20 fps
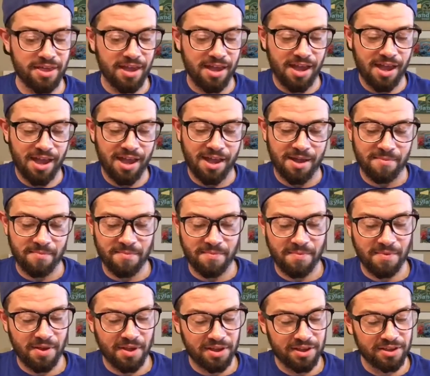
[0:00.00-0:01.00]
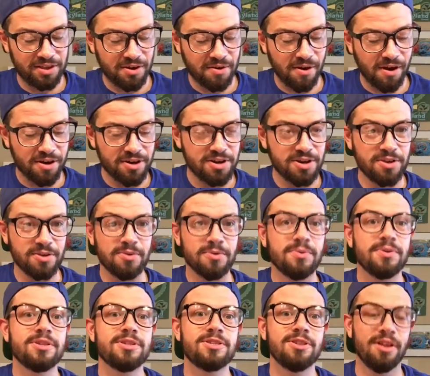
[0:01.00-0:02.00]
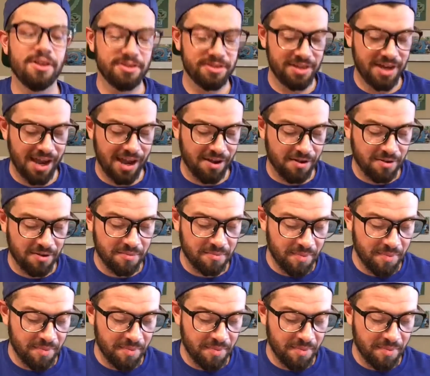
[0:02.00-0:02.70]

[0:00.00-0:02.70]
um, you know, our new dolls now.